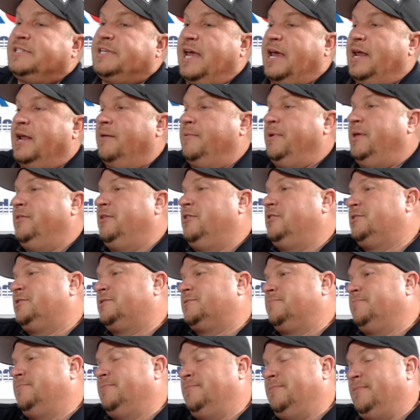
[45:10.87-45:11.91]
Saying, I mean,
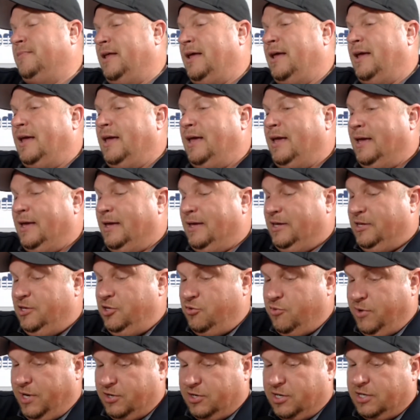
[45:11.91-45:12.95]
if
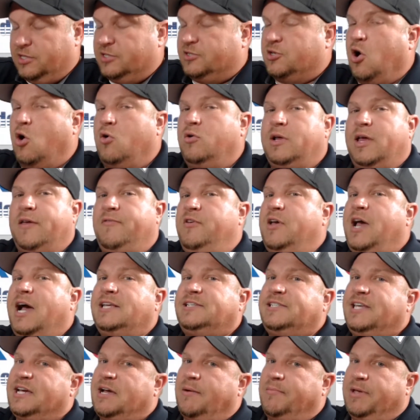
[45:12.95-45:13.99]
you
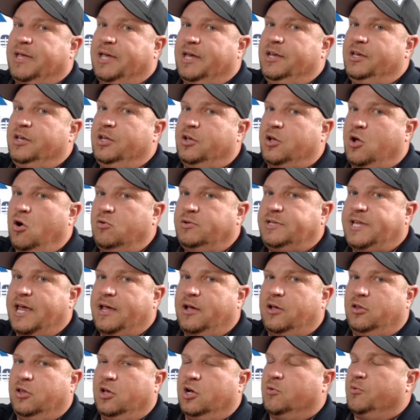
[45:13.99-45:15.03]
guys think I'm kidding, go
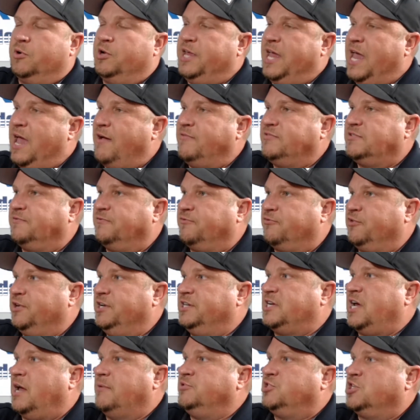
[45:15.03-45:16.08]
take a look. When you have some free
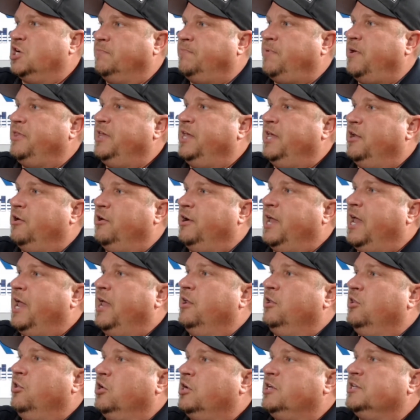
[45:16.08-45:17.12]
time, jump on the internet
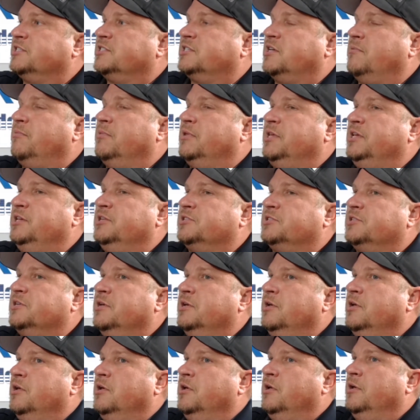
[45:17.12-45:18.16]
and look at some of these
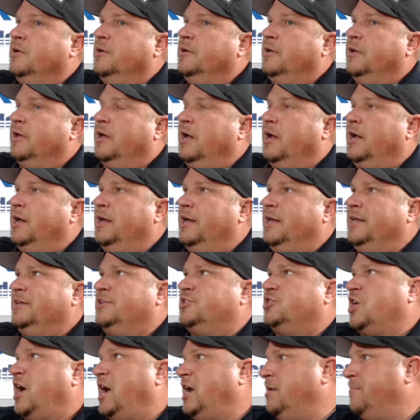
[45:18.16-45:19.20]

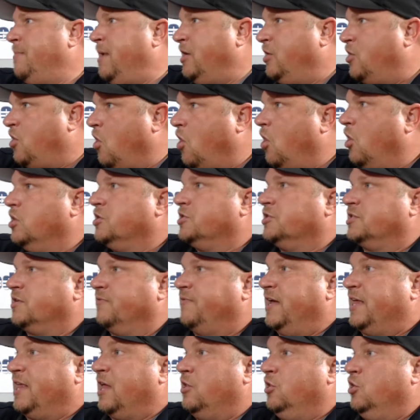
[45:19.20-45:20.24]
China-made cars and stuff
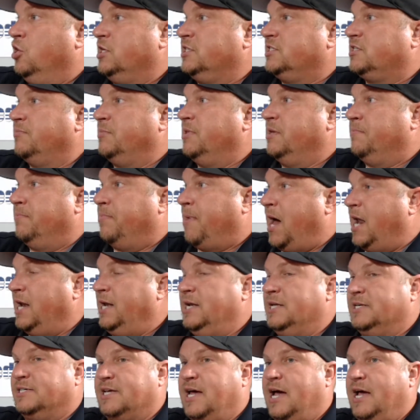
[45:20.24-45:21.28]
like that. Look at some of the body
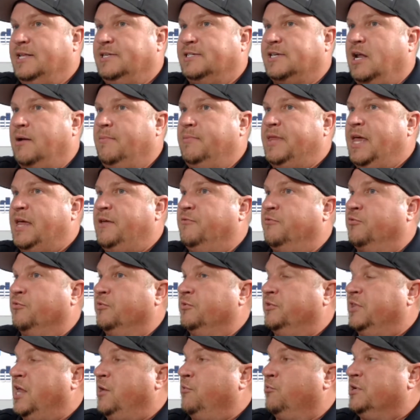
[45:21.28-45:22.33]
designs on them.
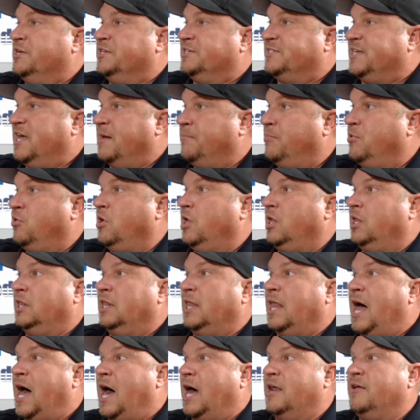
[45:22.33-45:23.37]
They resemble a
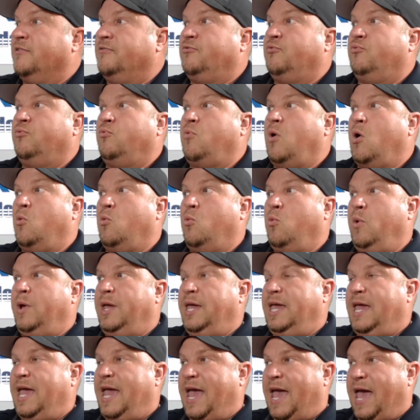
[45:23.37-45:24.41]
lot of what
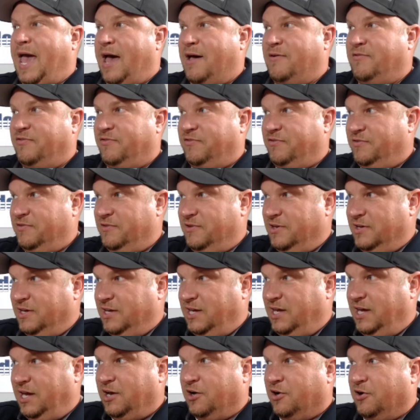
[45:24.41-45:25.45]
we have
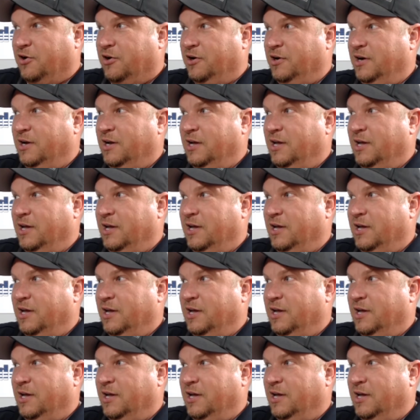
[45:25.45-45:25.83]
here.